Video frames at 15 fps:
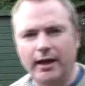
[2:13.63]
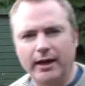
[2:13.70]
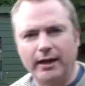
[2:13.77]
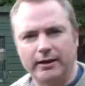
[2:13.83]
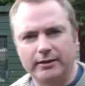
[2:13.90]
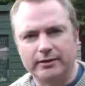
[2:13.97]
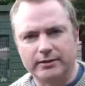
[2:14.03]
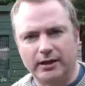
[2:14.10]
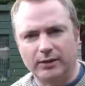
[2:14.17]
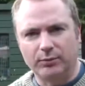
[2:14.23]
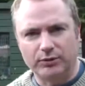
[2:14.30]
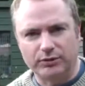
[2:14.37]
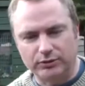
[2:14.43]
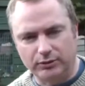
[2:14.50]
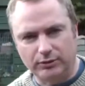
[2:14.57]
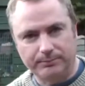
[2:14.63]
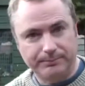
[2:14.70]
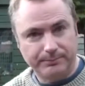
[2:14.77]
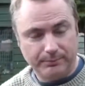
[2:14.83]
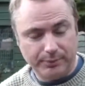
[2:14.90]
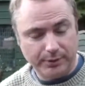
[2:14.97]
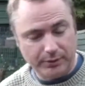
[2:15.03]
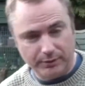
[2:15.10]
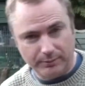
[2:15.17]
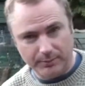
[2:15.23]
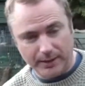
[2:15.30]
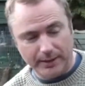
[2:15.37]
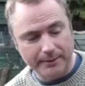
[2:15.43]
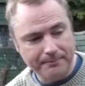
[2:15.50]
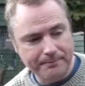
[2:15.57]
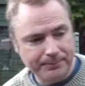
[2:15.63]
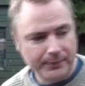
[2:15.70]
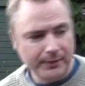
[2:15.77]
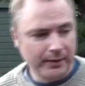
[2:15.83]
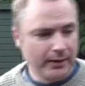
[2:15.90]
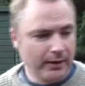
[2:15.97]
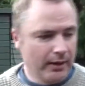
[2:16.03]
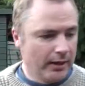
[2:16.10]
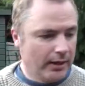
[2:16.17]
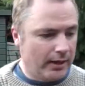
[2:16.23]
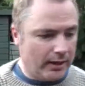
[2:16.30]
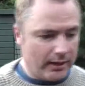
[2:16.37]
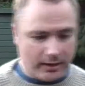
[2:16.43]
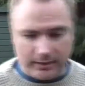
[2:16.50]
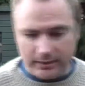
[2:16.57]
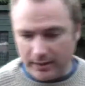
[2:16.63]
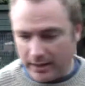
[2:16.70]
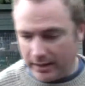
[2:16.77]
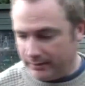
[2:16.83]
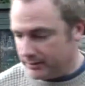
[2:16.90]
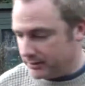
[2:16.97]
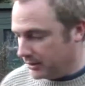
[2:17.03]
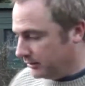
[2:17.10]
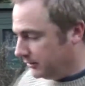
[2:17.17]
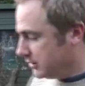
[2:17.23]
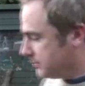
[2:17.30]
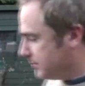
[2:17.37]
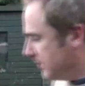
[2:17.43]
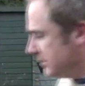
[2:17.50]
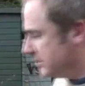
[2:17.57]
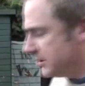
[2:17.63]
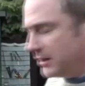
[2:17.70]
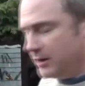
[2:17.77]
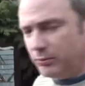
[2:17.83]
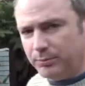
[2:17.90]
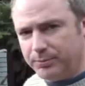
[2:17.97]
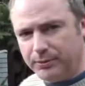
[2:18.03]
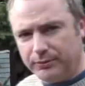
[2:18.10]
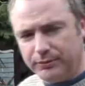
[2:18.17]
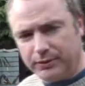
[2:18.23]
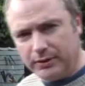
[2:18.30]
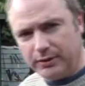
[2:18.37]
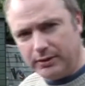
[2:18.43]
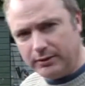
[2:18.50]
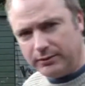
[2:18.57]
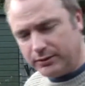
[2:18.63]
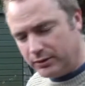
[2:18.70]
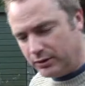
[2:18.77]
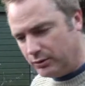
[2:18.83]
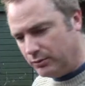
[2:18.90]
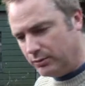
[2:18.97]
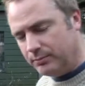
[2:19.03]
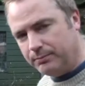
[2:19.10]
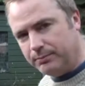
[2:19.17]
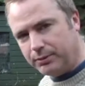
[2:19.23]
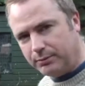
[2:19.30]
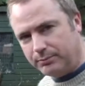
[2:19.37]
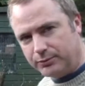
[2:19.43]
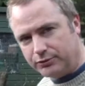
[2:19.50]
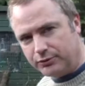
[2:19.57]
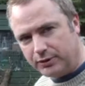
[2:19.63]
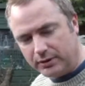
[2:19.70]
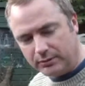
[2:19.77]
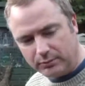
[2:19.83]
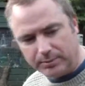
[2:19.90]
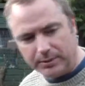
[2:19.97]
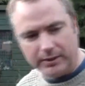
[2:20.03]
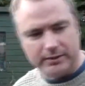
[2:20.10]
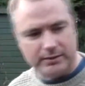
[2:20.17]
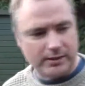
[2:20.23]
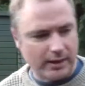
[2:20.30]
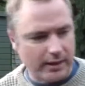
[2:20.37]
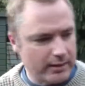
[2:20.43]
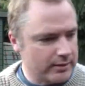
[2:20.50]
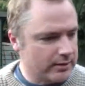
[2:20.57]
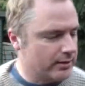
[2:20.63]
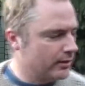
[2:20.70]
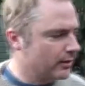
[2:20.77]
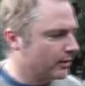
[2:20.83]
and we shall burn them there. And in the space here, we'll put the new plum tree that we're planning to get.